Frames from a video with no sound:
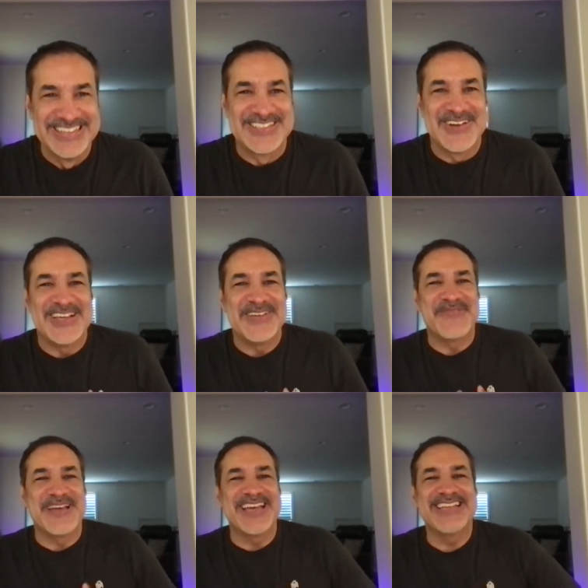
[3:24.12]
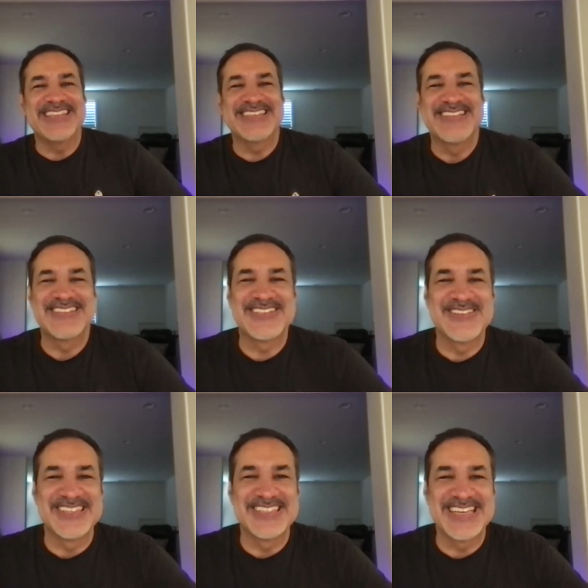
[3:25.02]
So he pays the
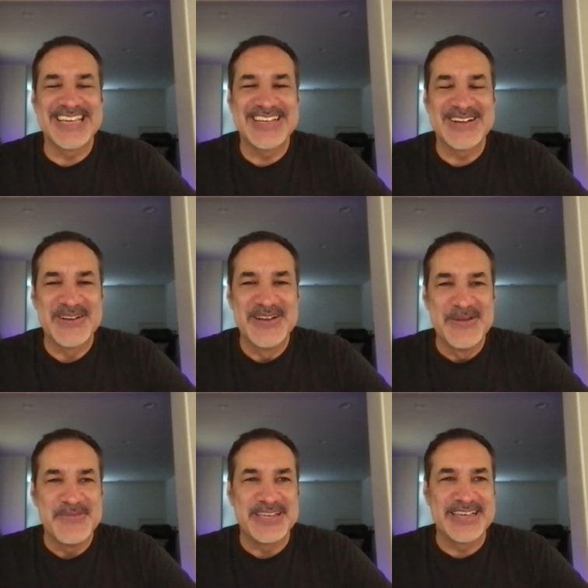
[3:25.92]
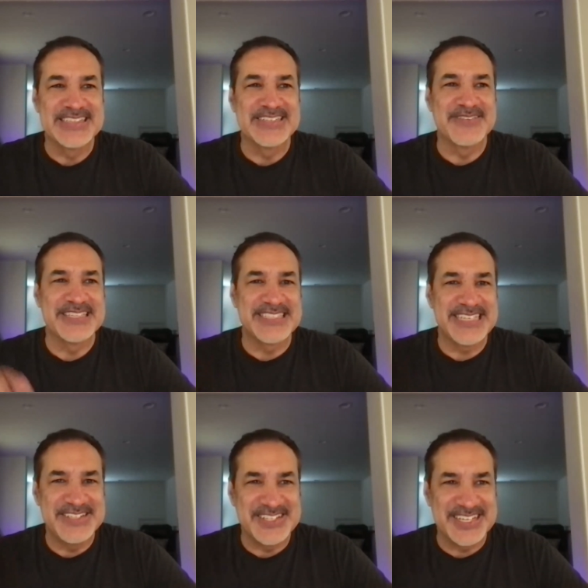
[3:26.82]
student to stay here because of the
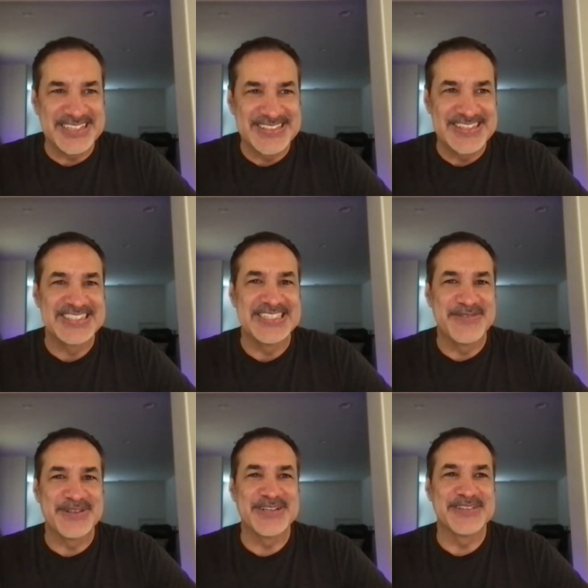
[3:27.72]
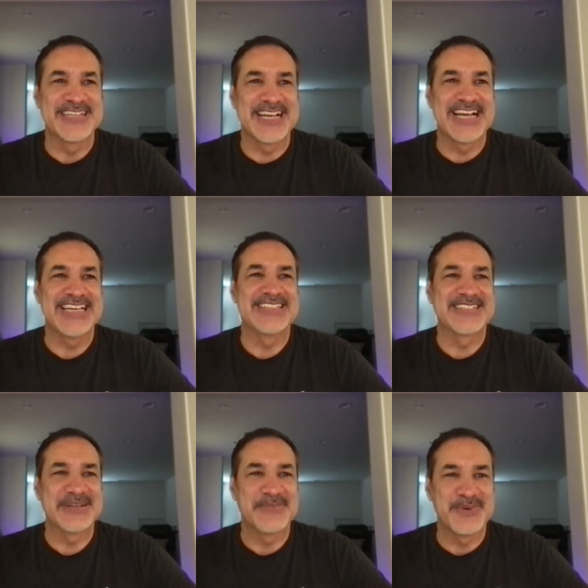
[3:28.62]
teachings this difficult guy is
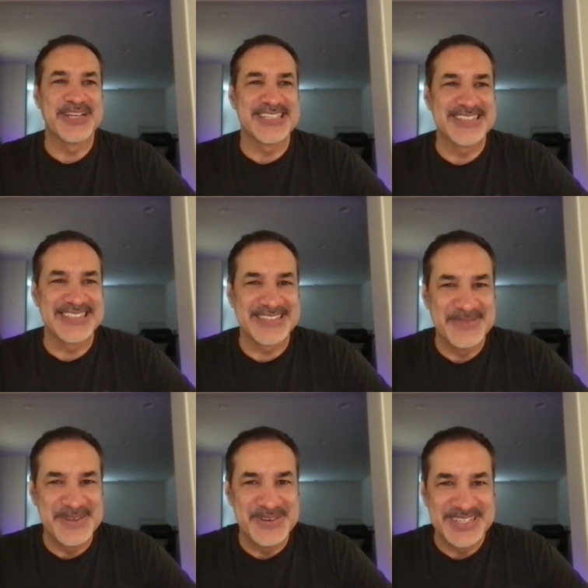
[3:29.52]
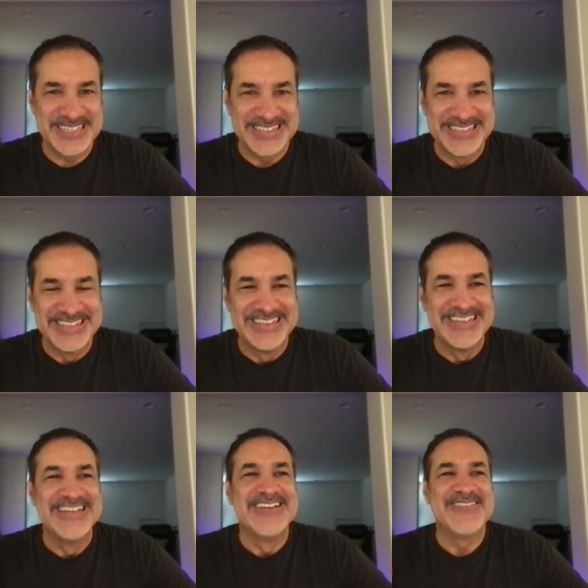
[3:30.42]
going to bring to this community.
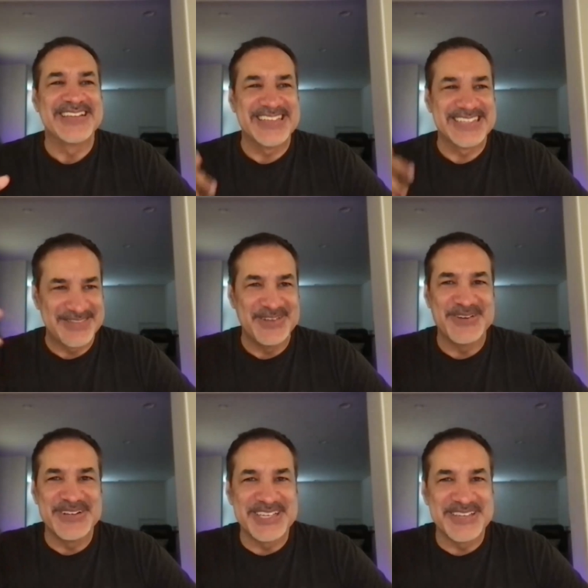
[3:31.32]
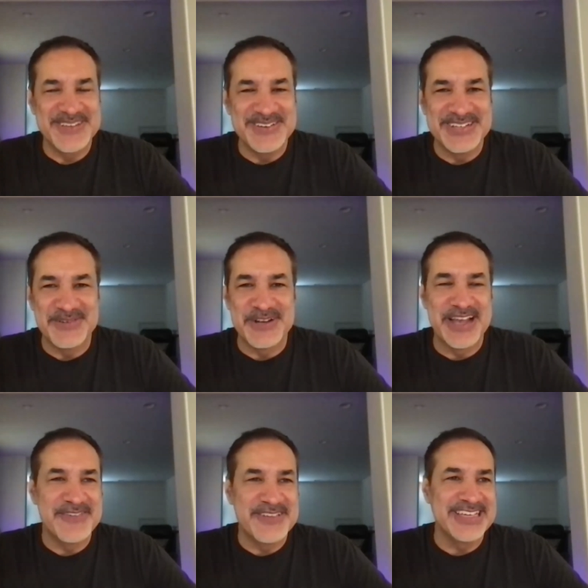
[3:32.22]
Because if you're in a community where
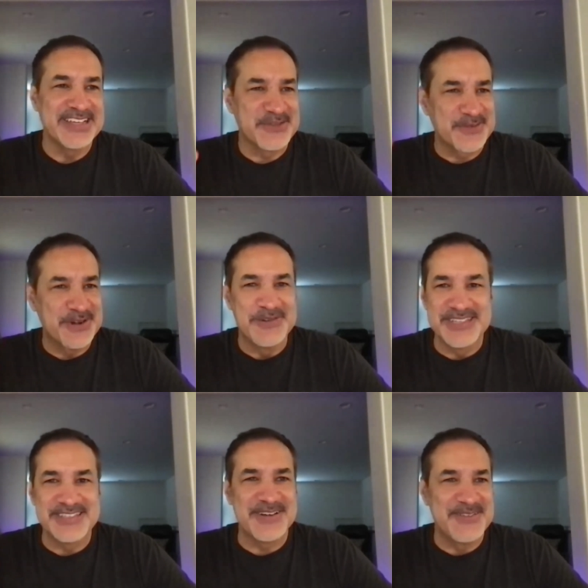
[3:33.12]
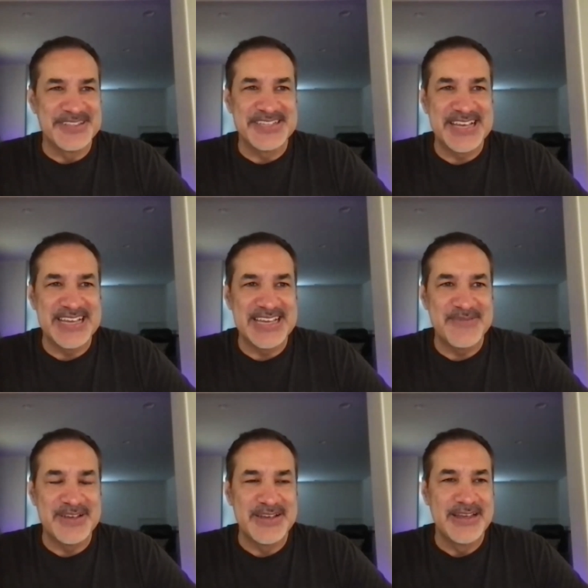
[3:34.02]
everything is roses all the
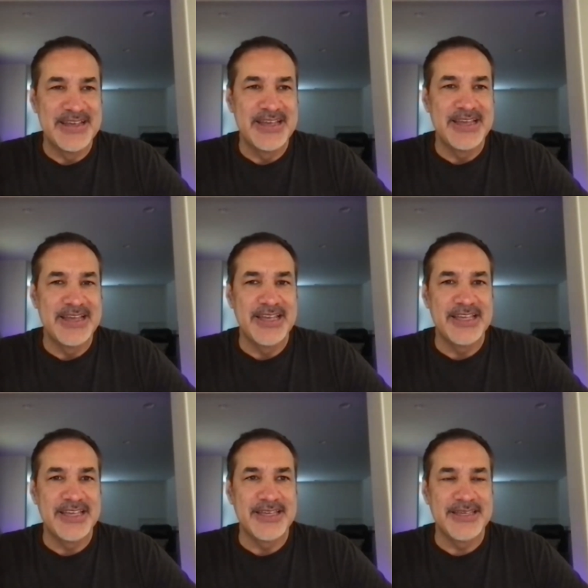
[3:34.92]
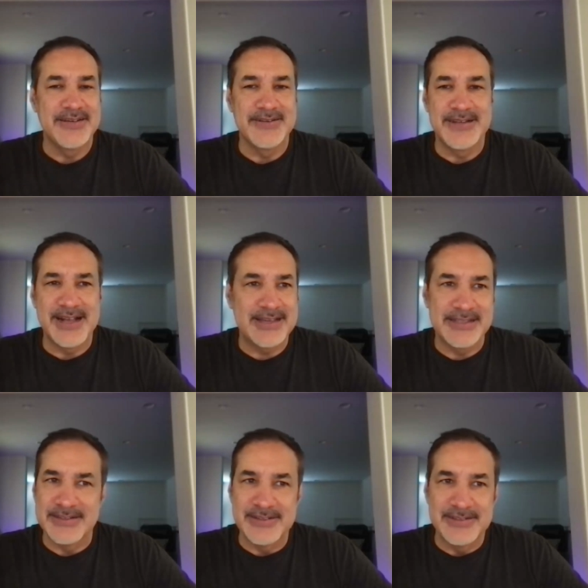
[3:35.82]
time, you're not going to
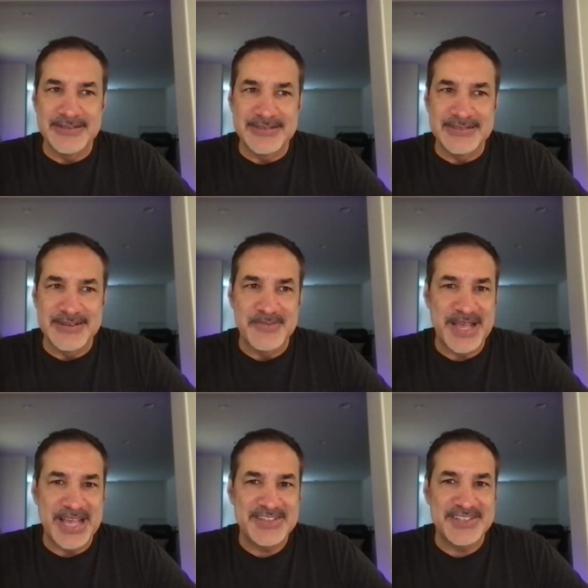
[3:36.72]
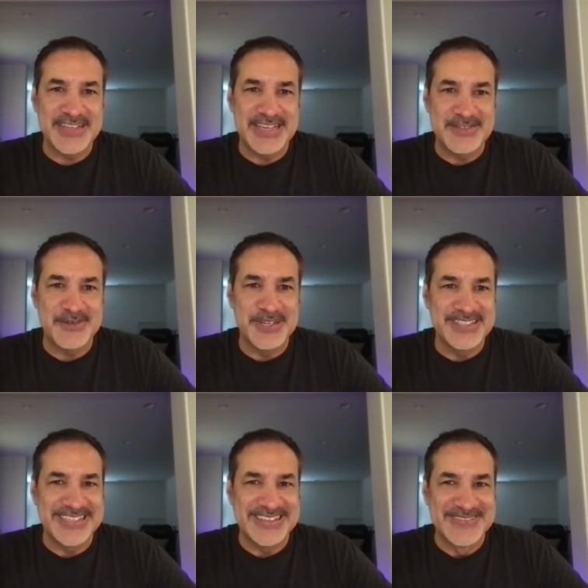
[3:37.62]
learn compassion as
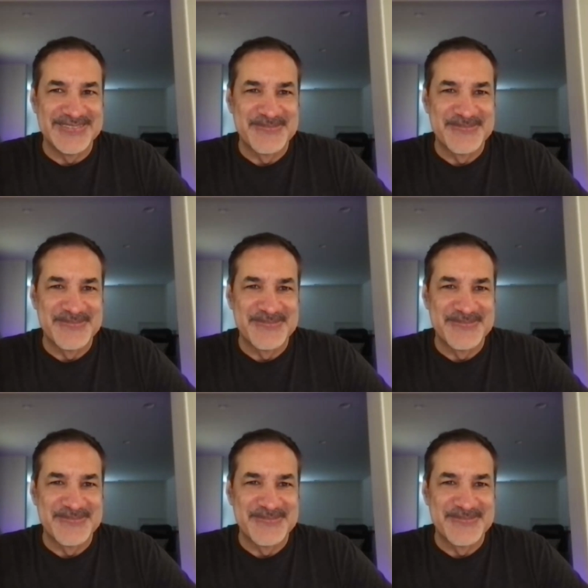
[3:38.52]
quickly.